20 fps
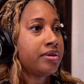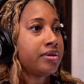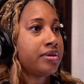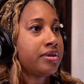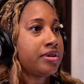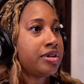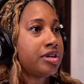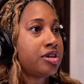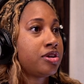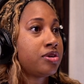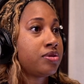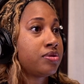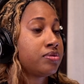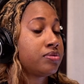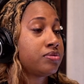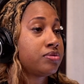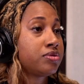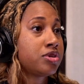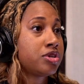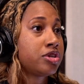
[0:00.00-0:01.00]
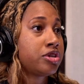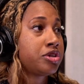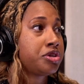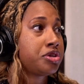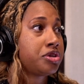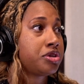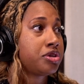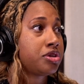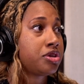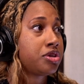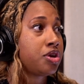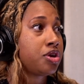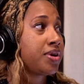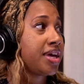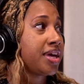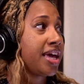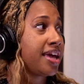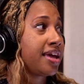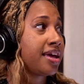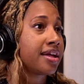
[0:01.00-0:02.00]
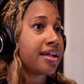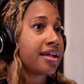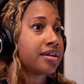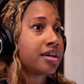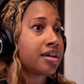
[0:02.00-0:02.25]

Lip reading: You can't.